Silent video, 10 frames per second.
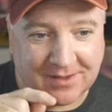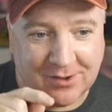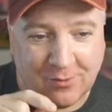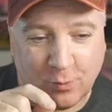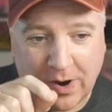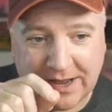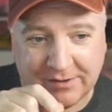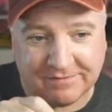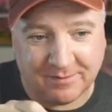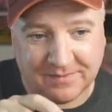
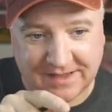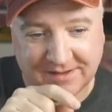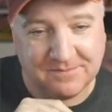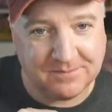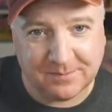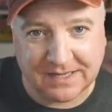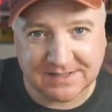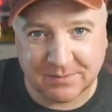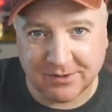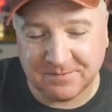wire from the
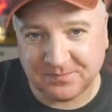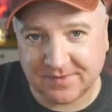plasma